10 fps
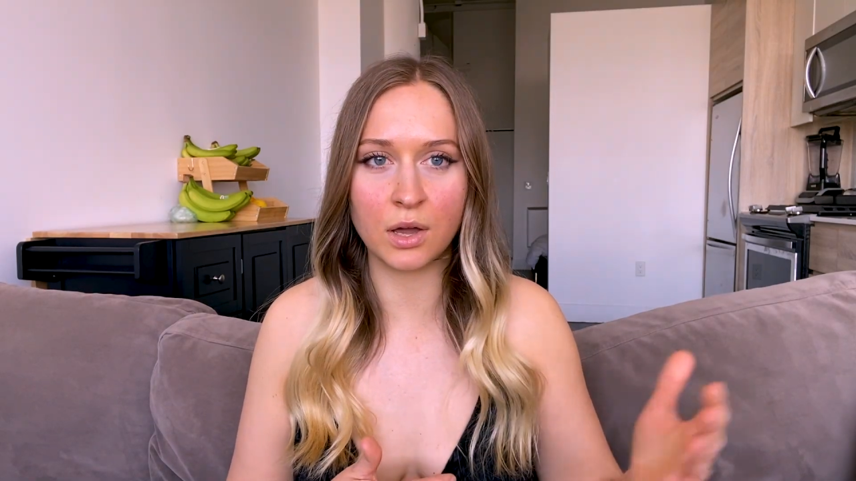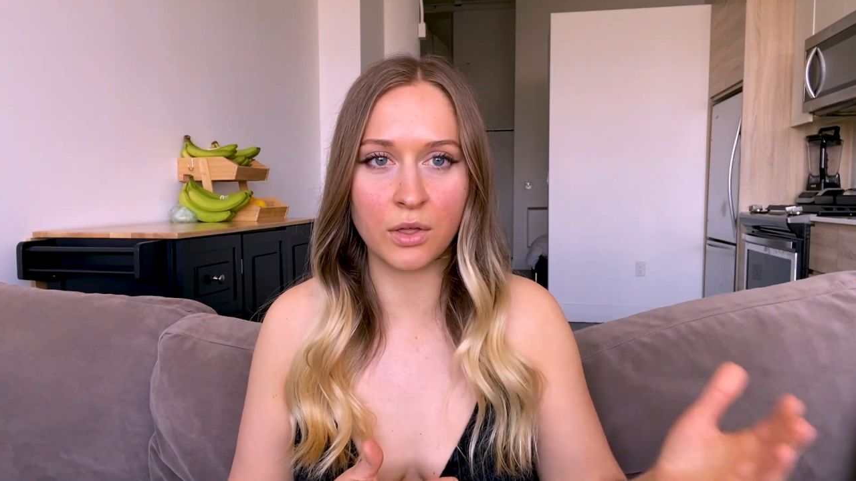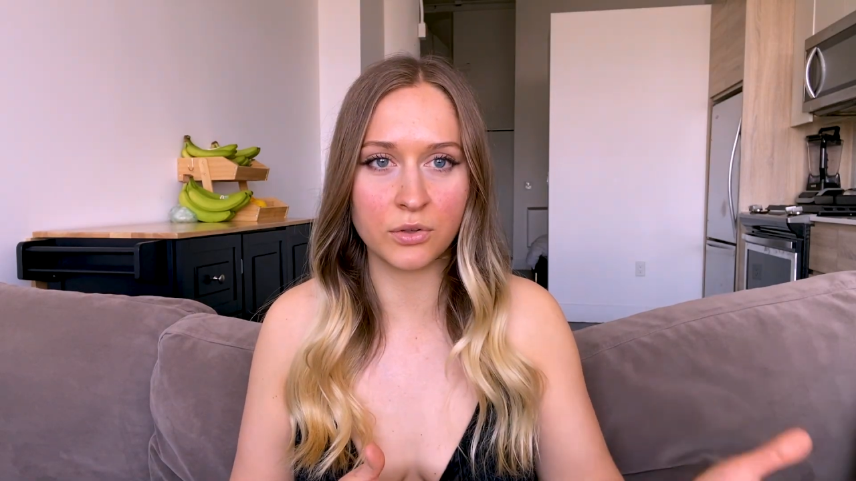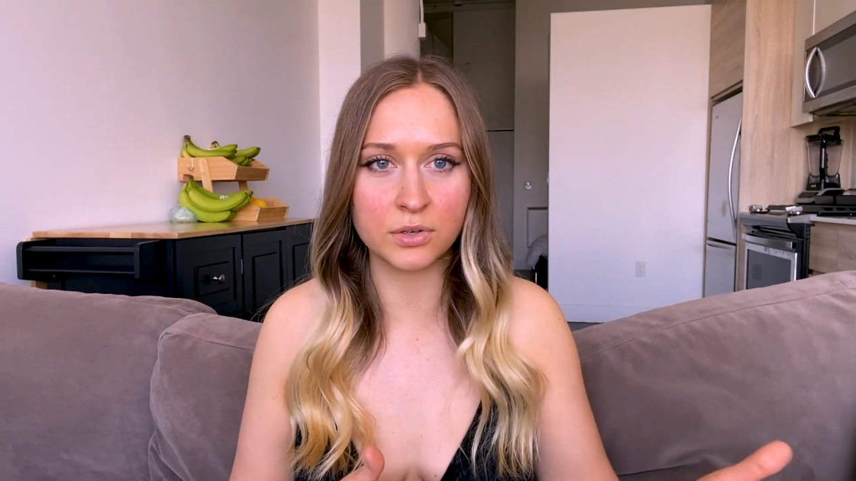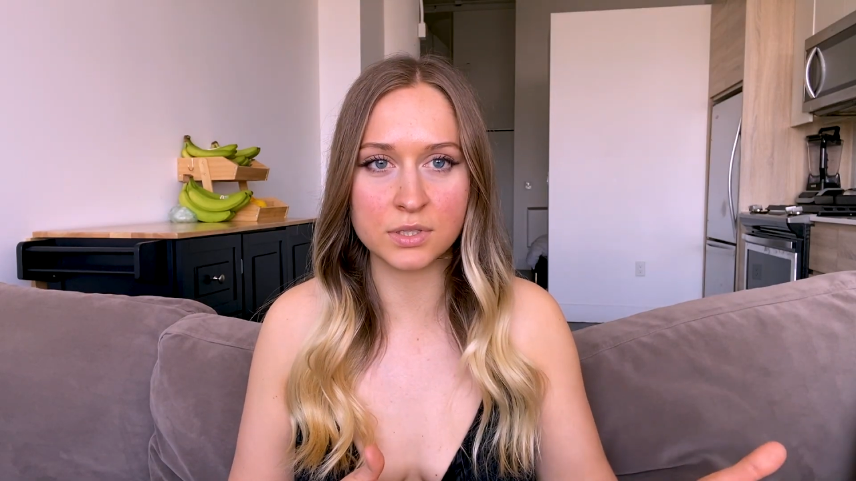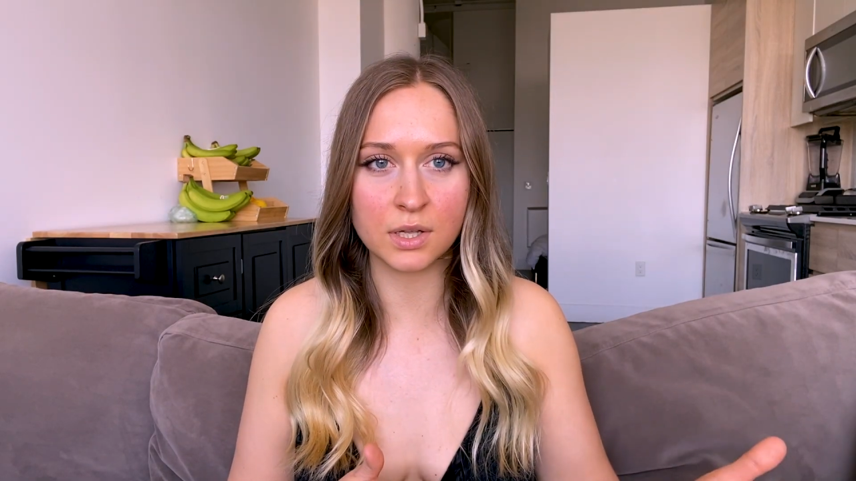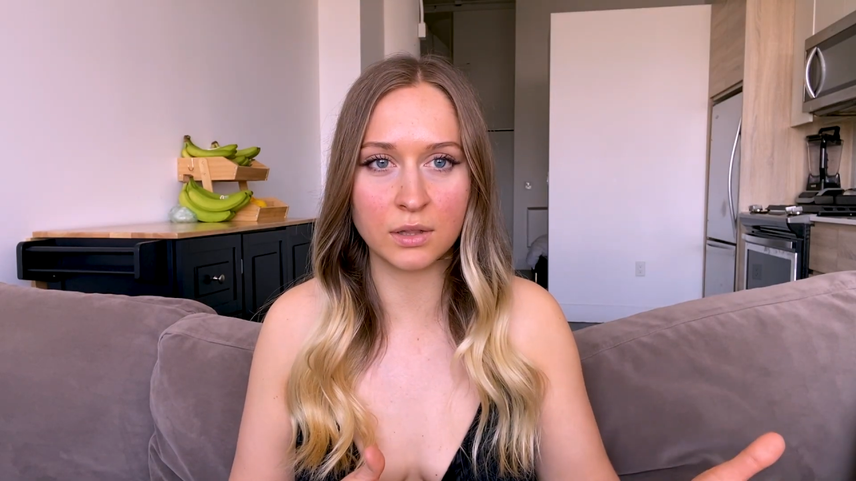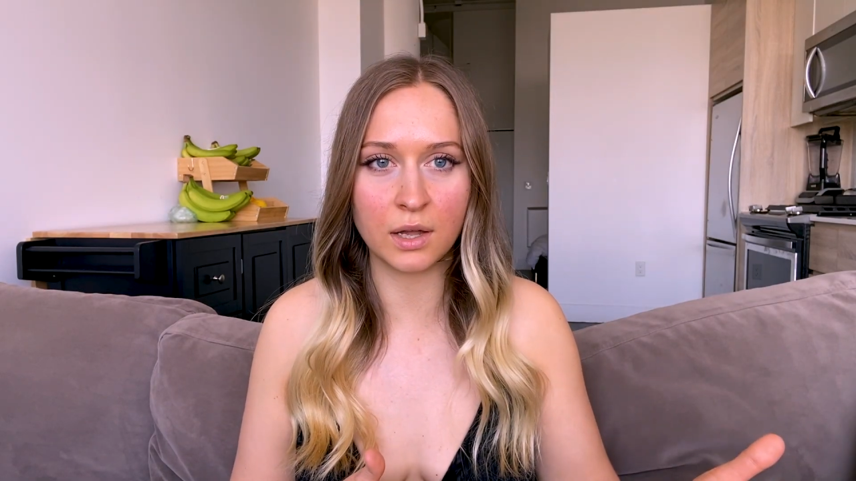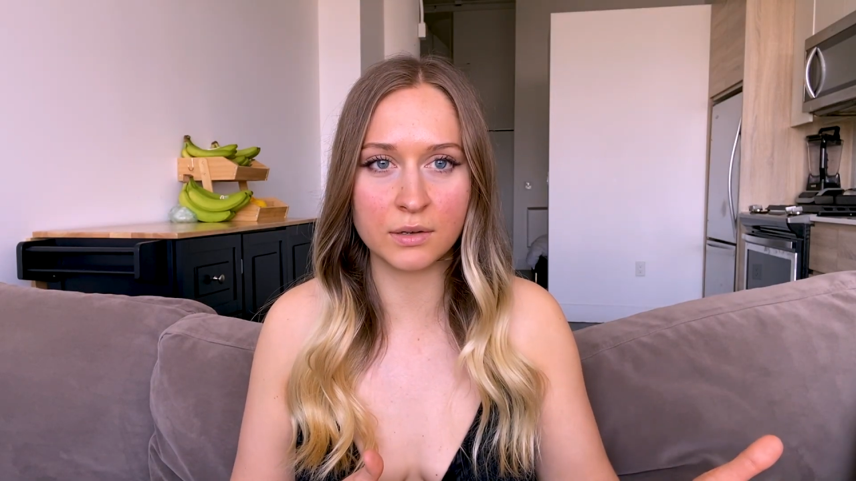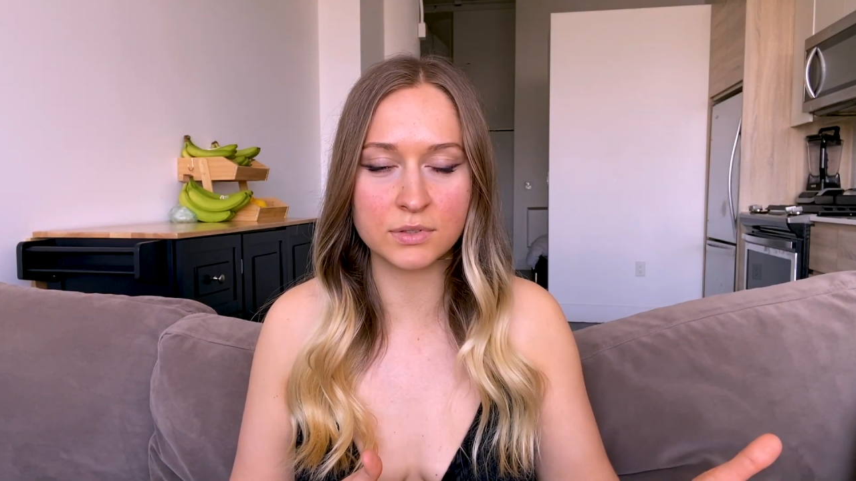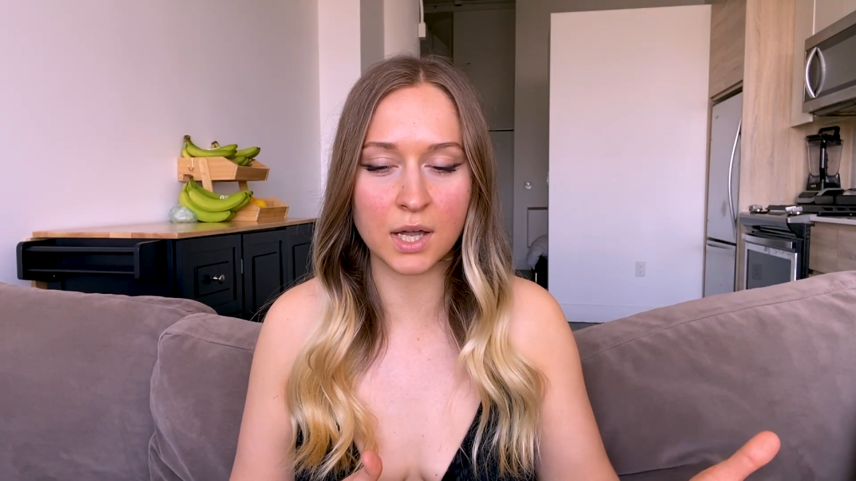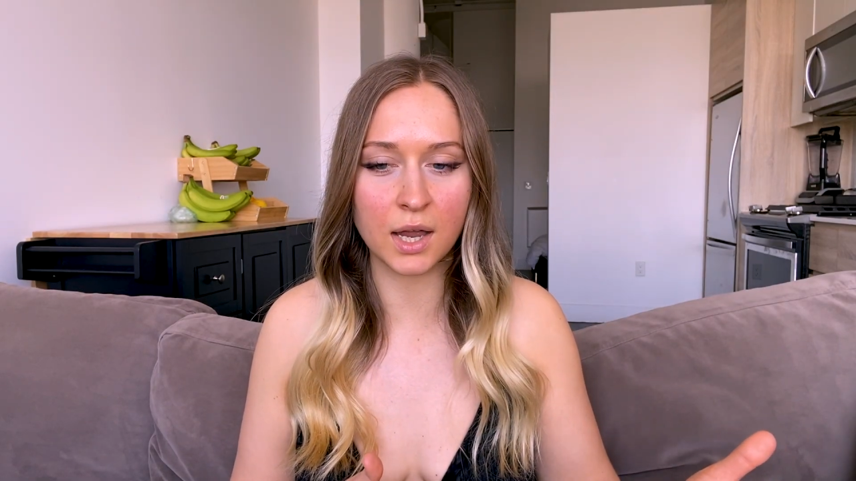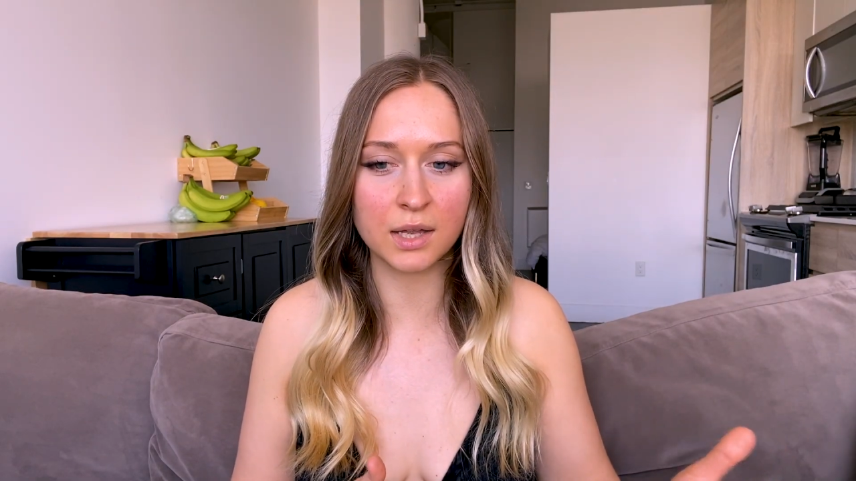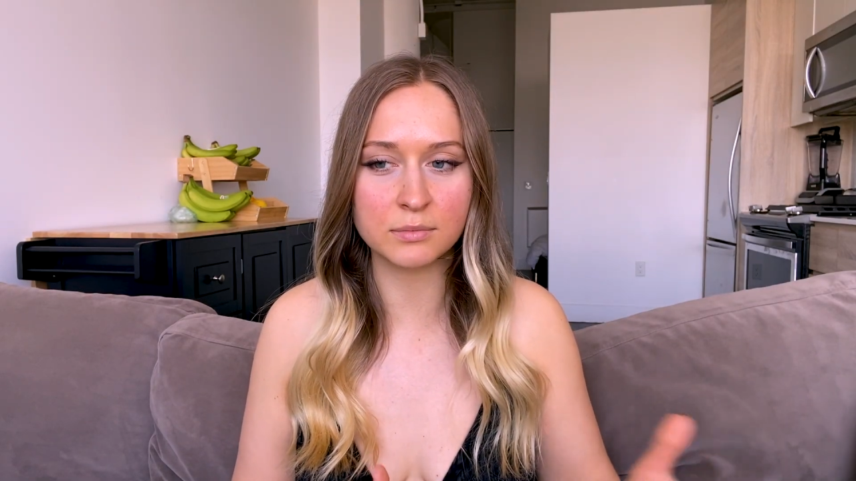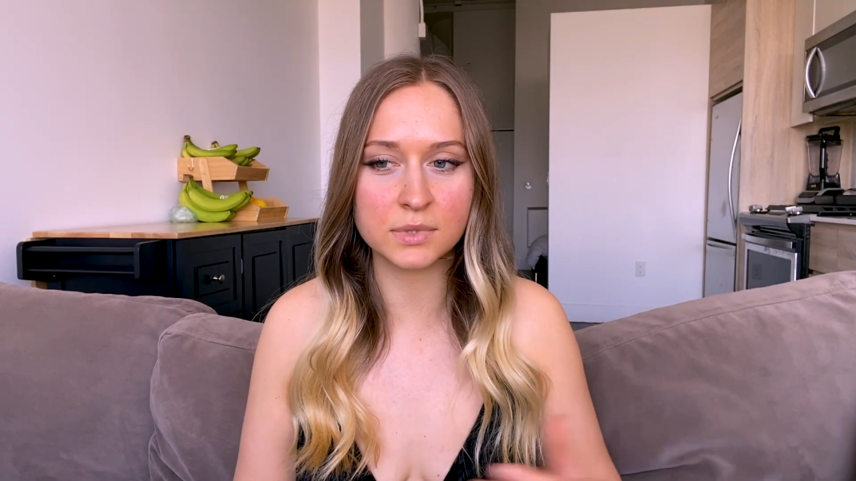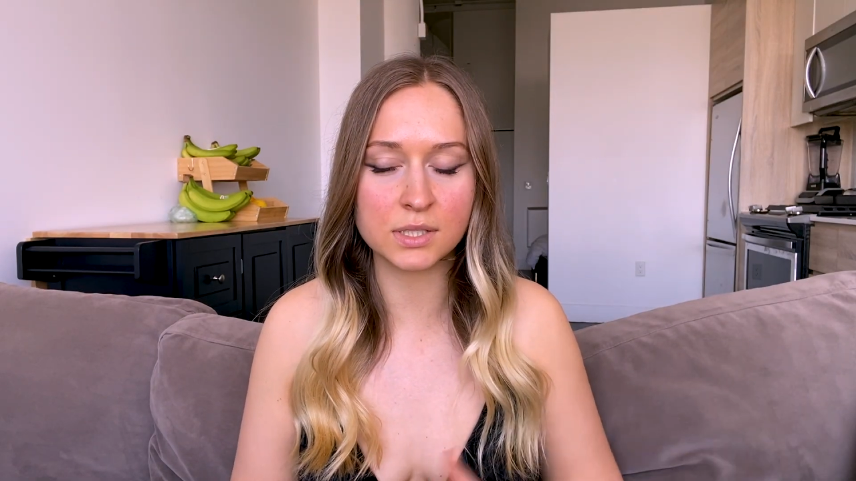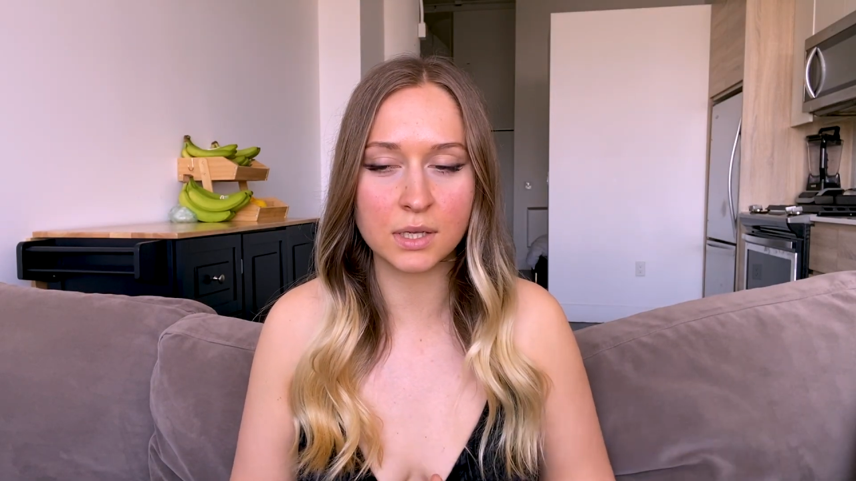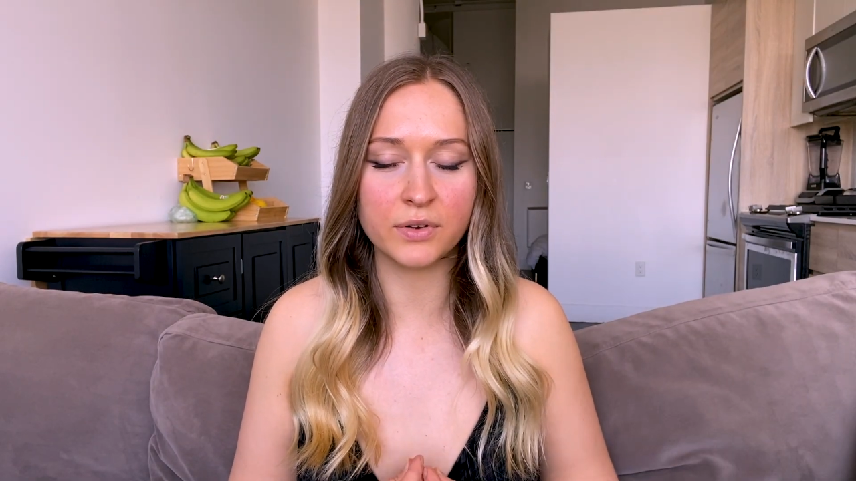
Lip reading: others a lot of times,